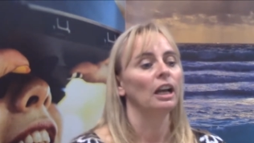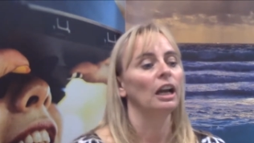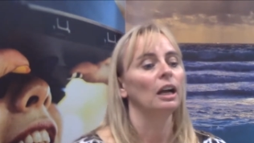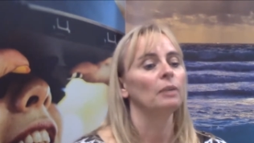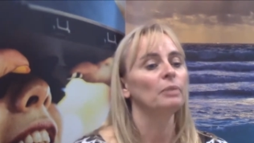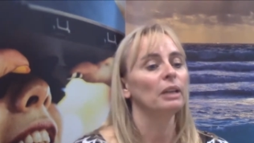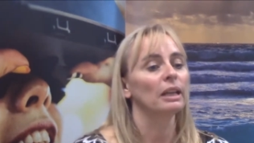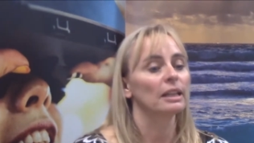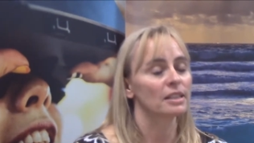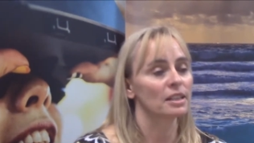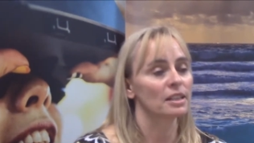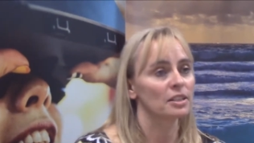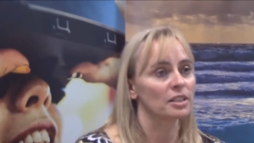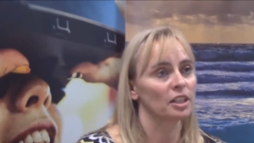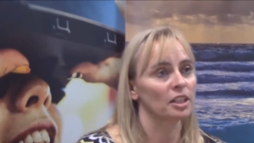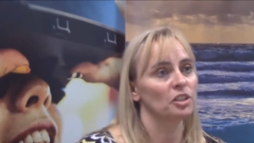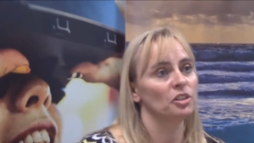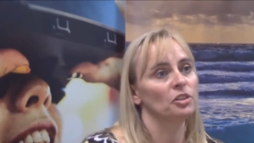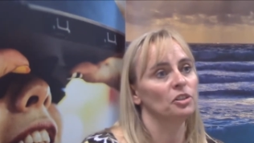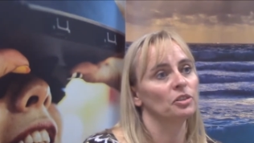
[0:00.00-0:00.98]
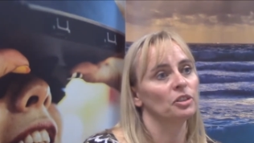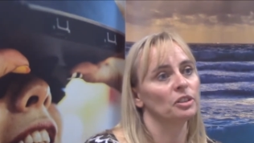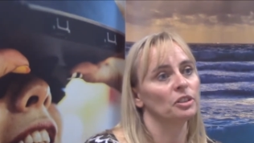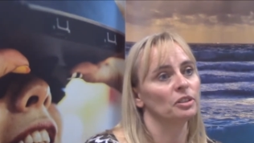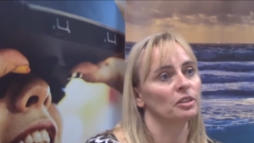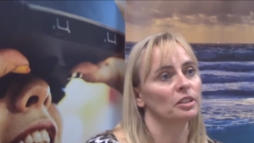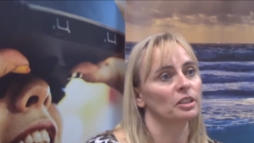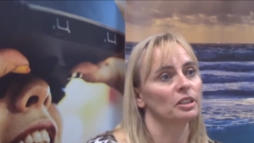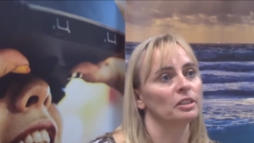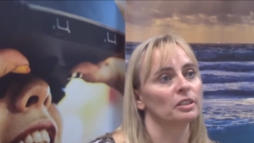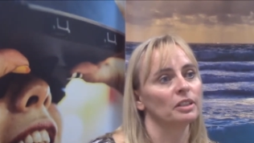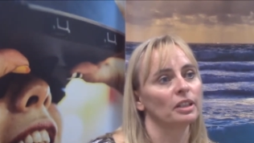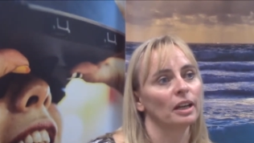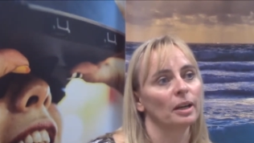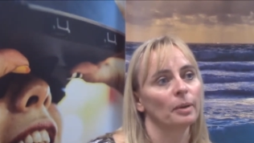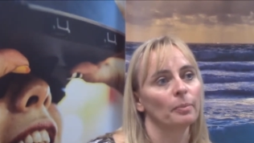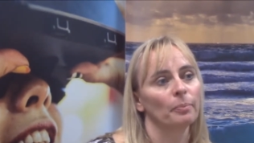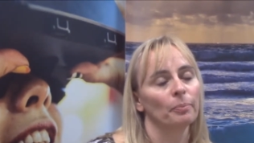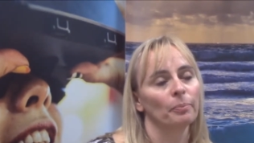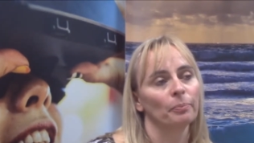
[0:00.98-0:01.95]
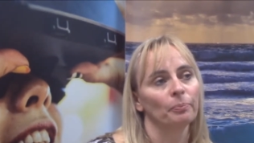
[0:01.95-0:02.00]
I mean, as I said to you, the, the,
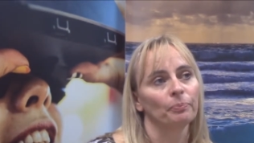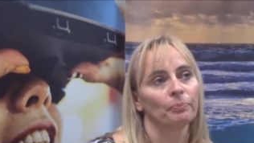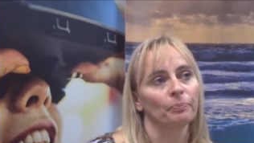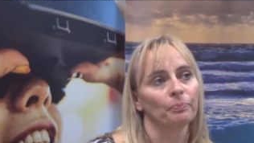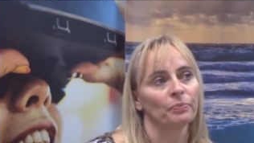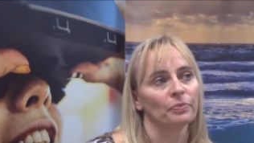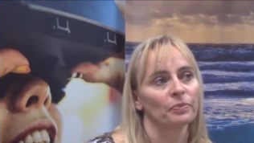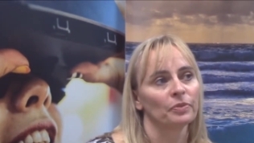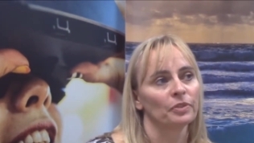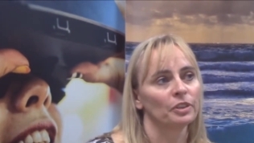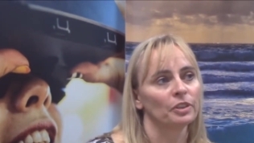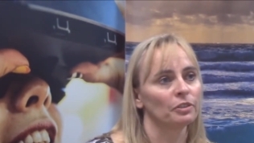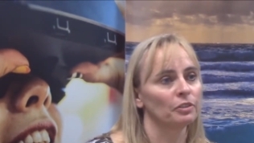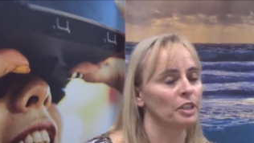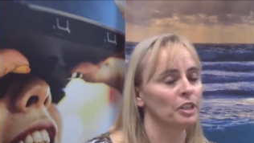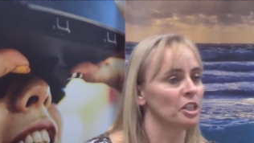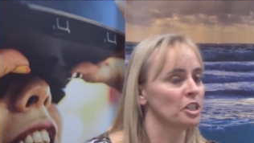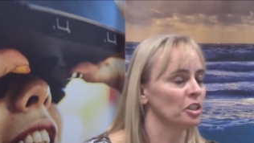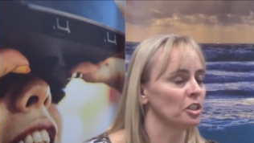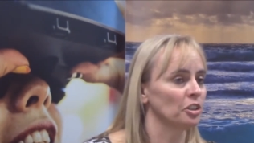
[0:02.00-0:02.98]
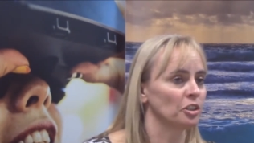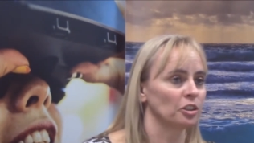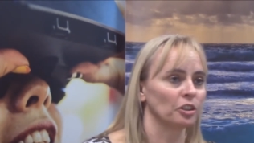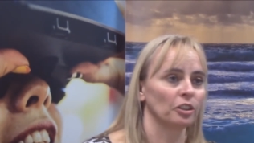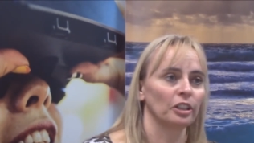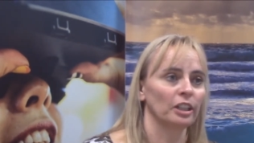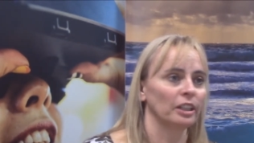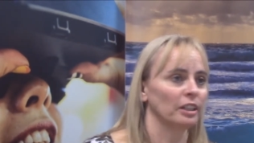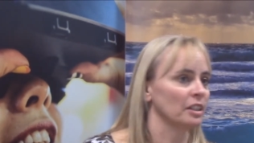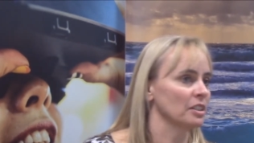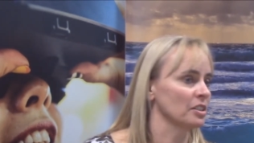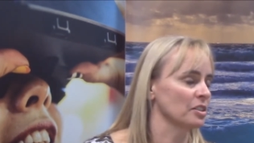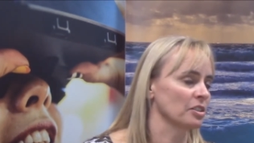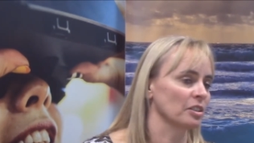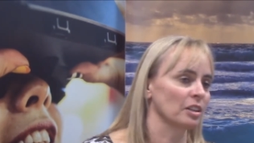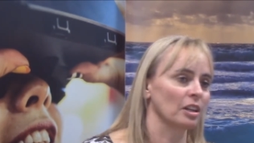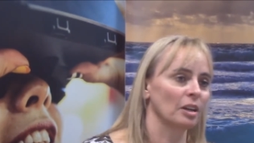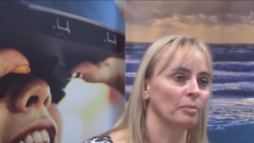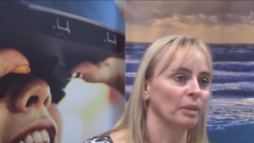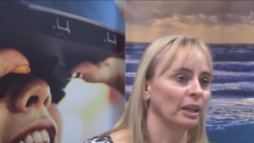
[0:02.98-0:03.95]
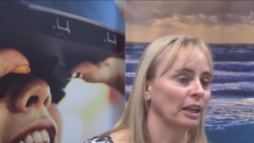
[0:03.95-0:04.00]
um, the research on it is
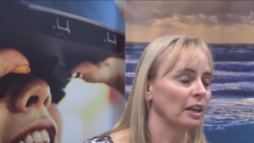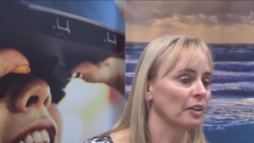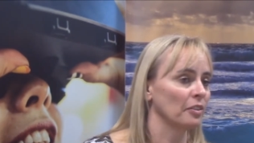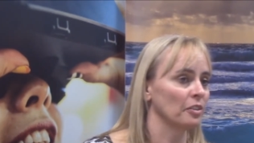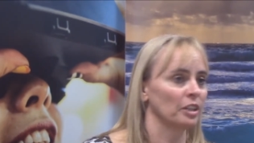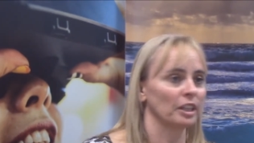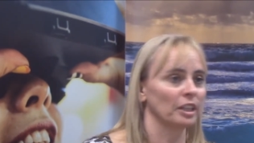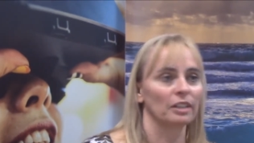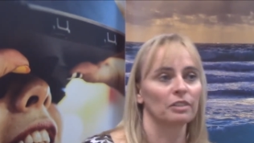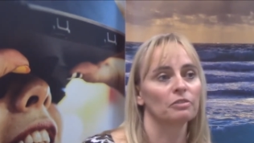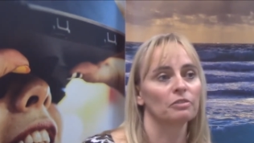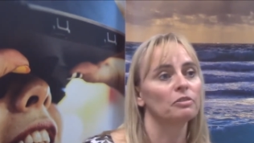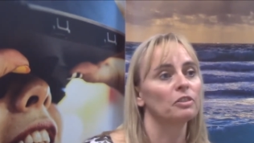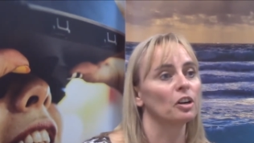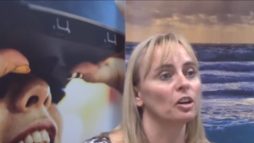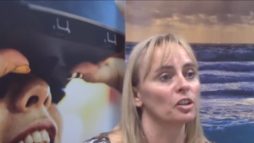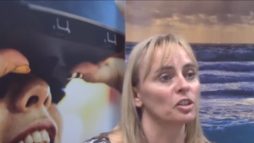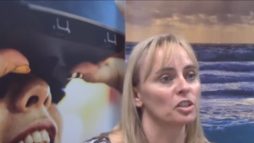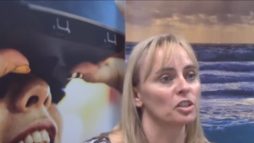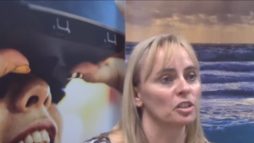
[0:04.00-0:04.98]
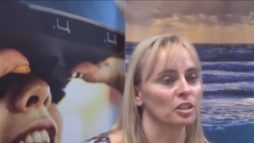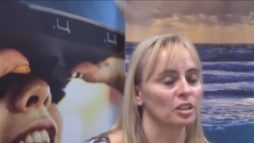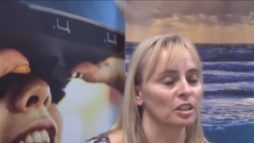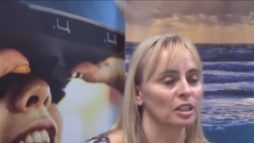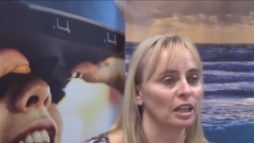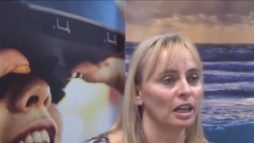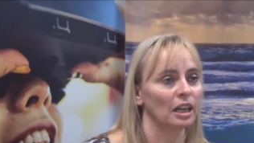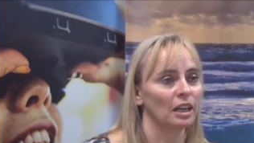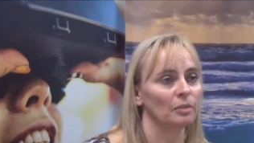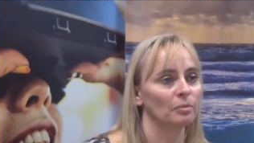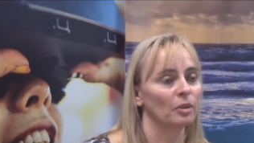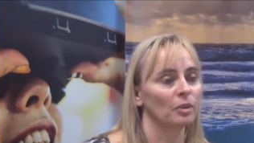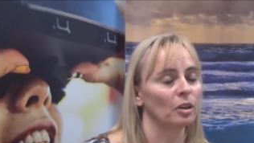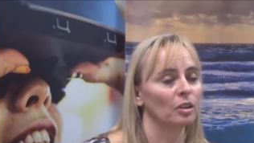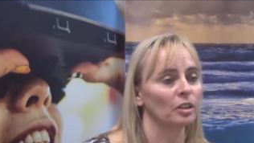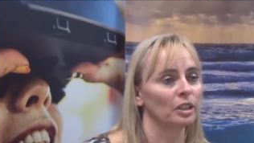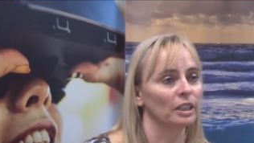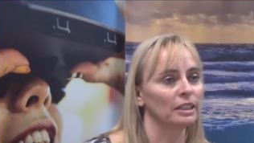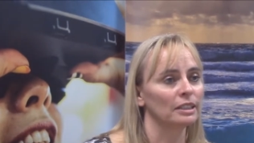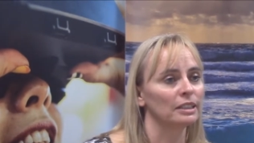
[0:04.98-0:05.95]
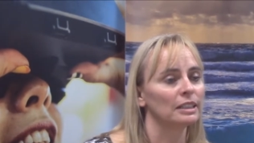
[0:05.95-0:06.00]
coming out thick and fast um,
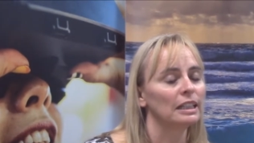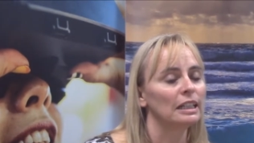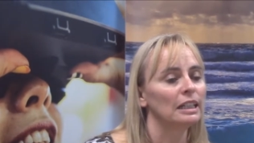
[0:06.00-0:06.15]
on it.